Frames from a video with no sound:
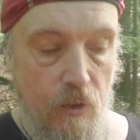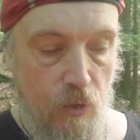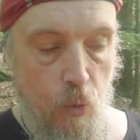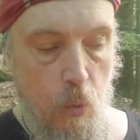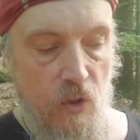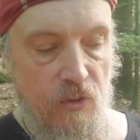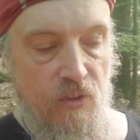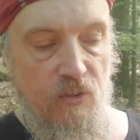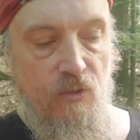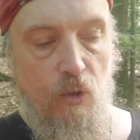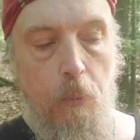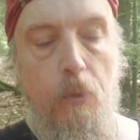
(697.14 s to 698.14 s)
towards the
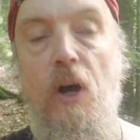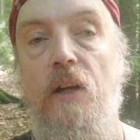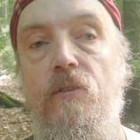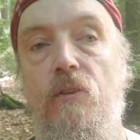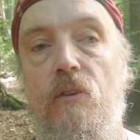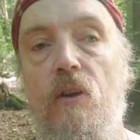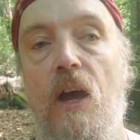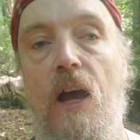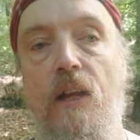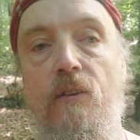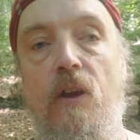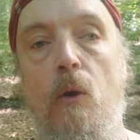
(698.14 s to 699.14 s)
stop cut,
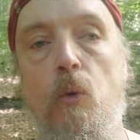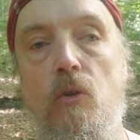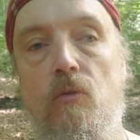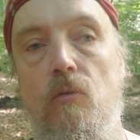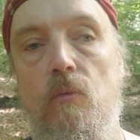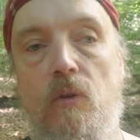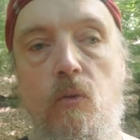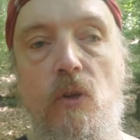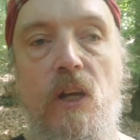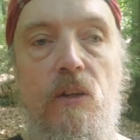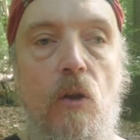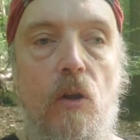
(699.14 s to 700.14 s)
and I would
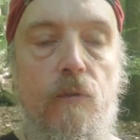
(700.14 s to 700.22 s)
create a lot